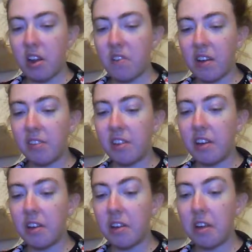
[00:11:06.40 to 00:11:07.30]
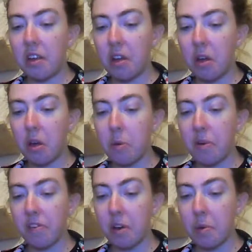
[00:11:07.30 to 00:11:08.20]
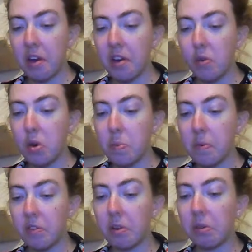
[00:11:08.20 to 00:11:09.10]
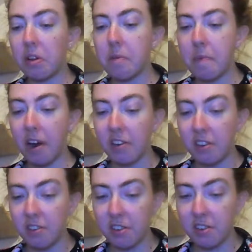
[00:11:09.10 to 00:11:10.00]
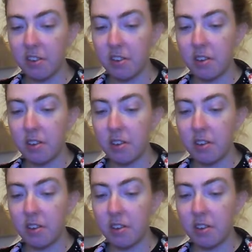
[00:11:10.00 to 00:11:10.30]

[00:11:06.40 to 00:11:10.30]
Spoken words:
Head of anti-homophobia group assaulted in Paris.